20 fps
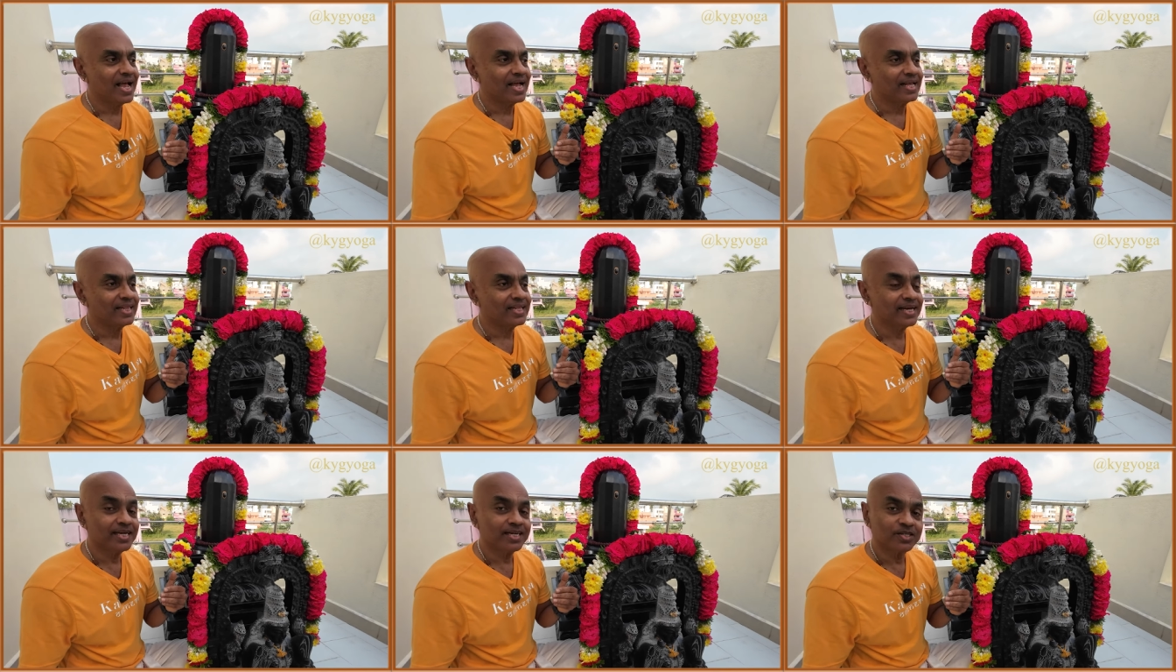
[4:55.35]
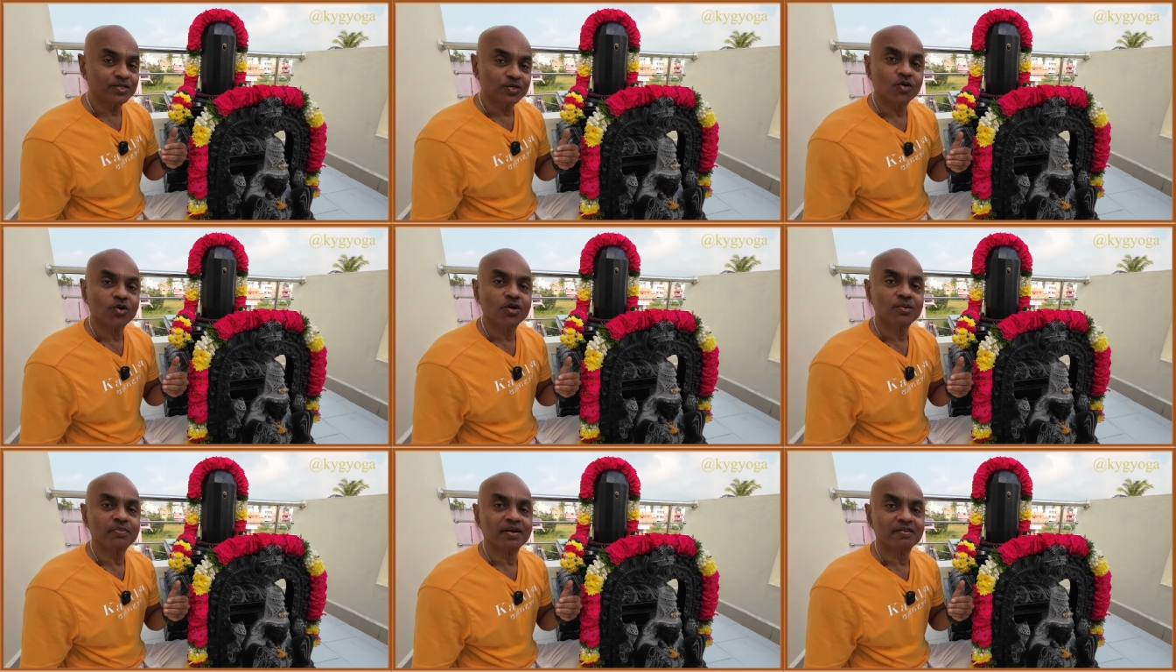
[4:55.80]
And then he
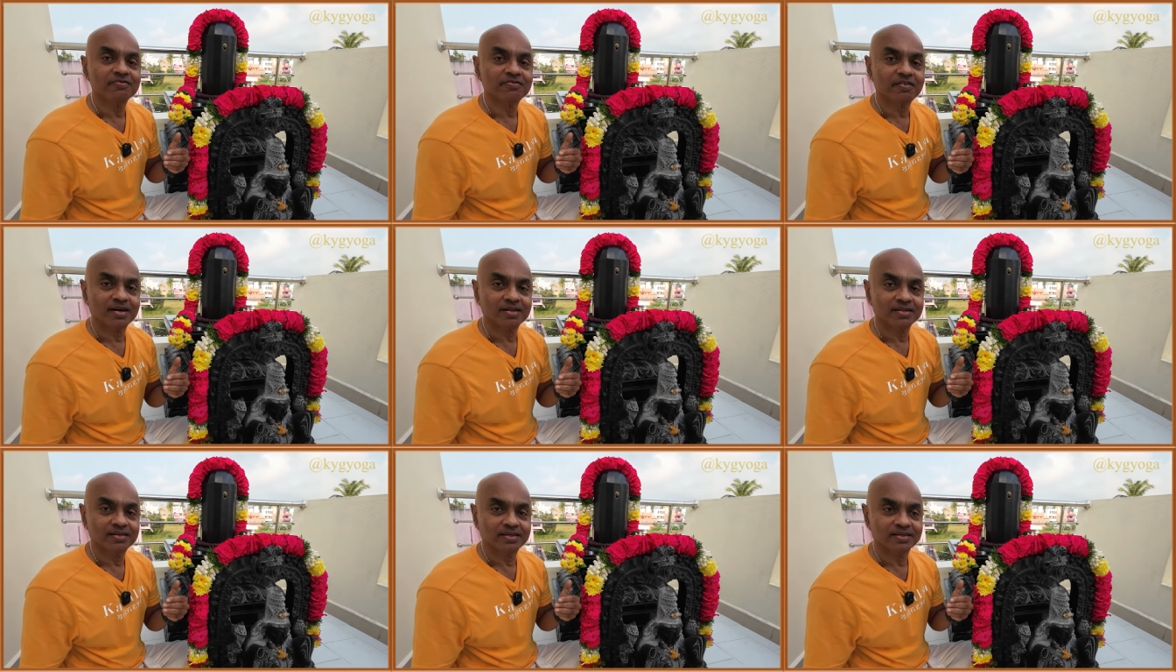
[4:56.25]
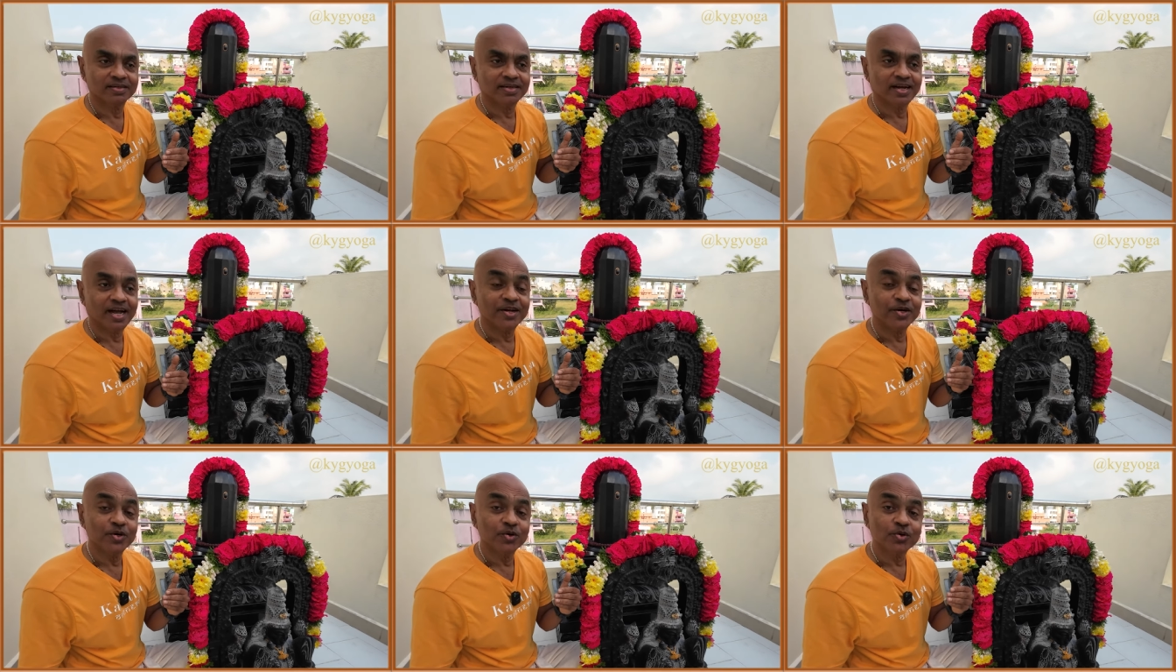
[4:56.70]
told my father,
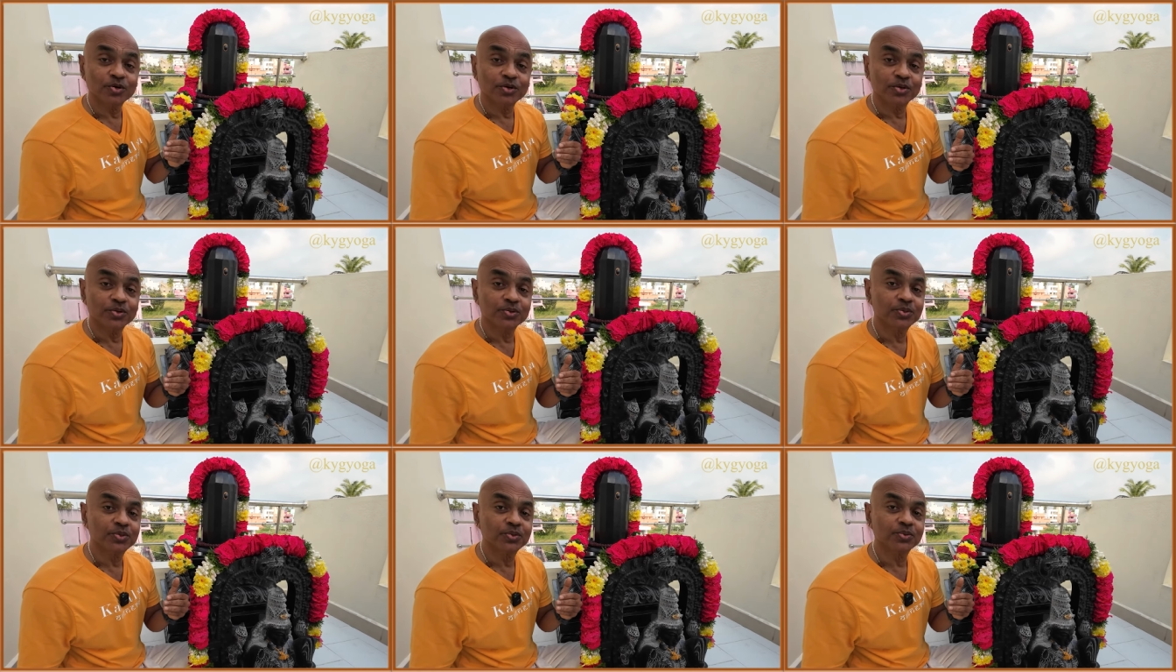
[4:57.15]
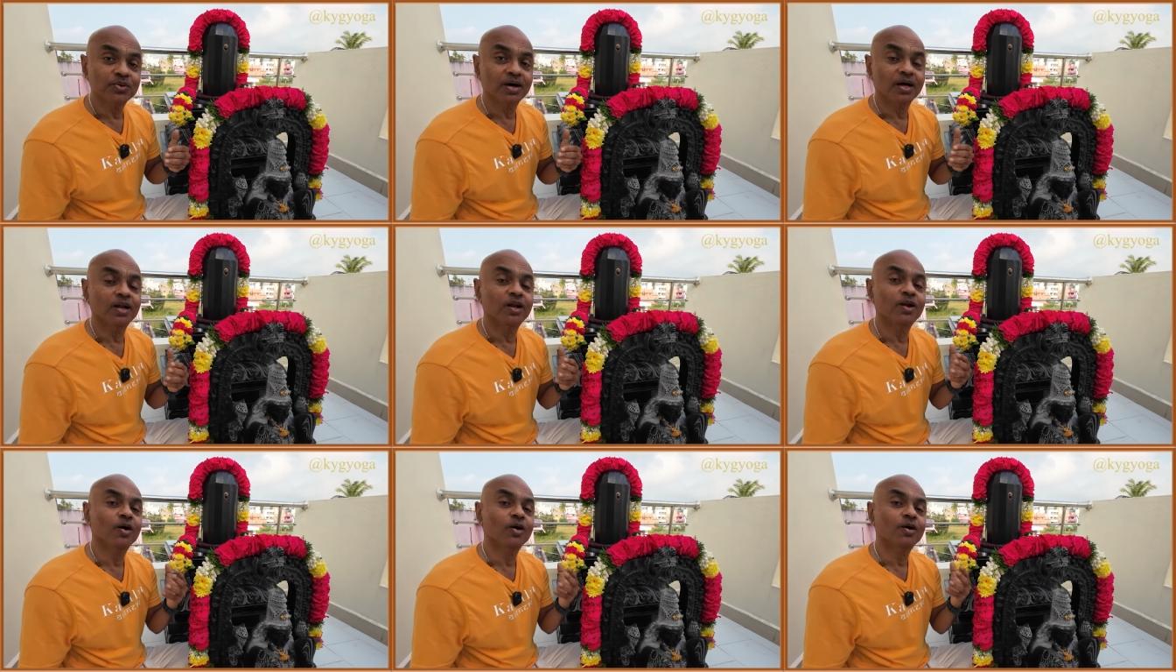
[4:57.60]
I know you do
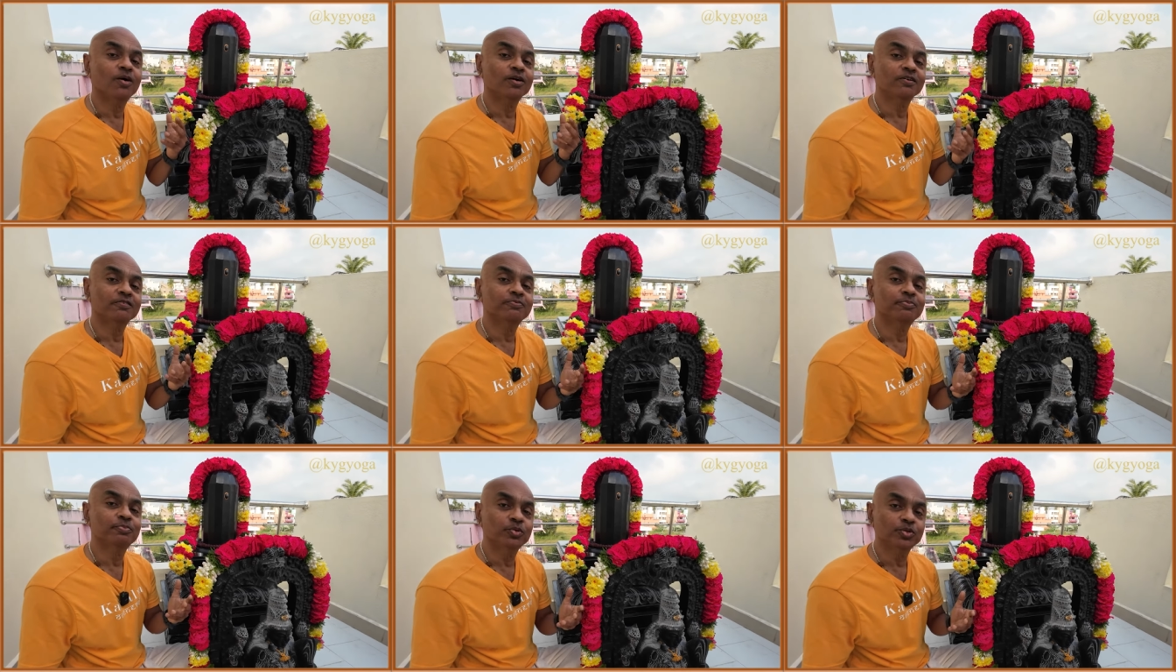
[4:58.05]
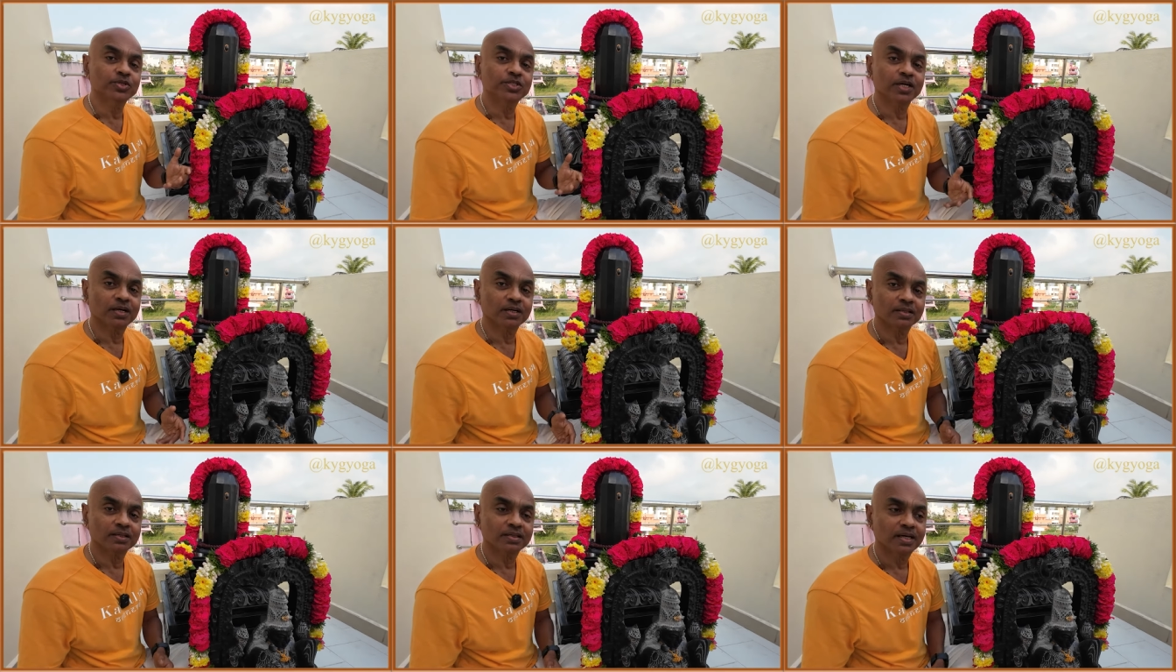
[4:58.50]
a lot of
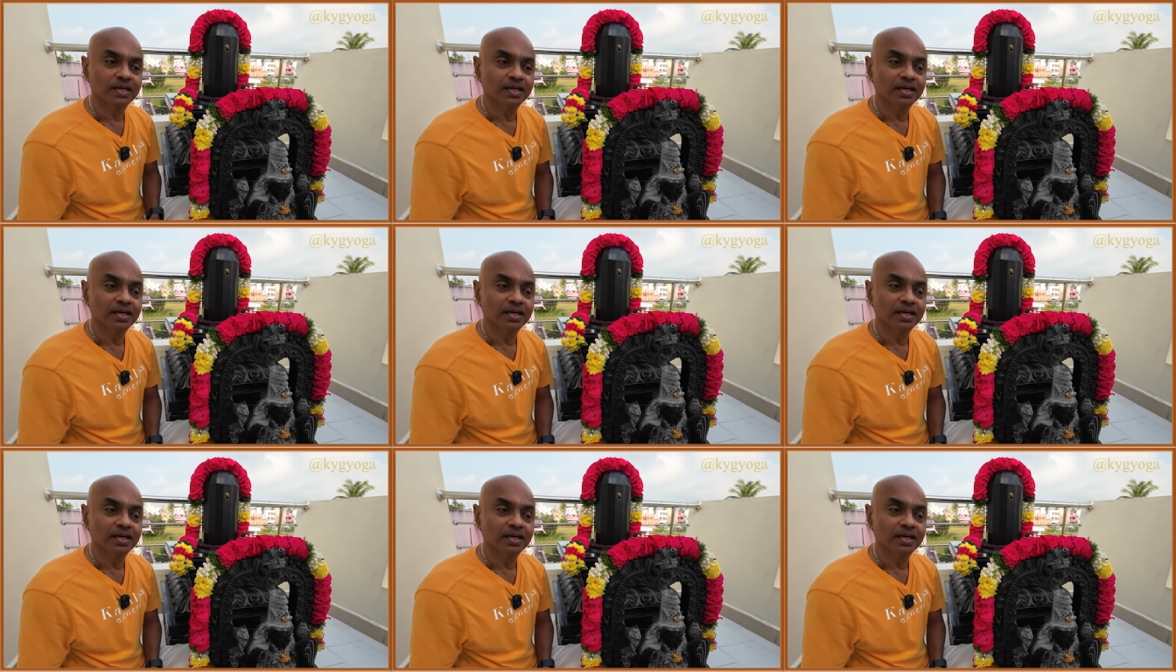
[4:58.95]
puja.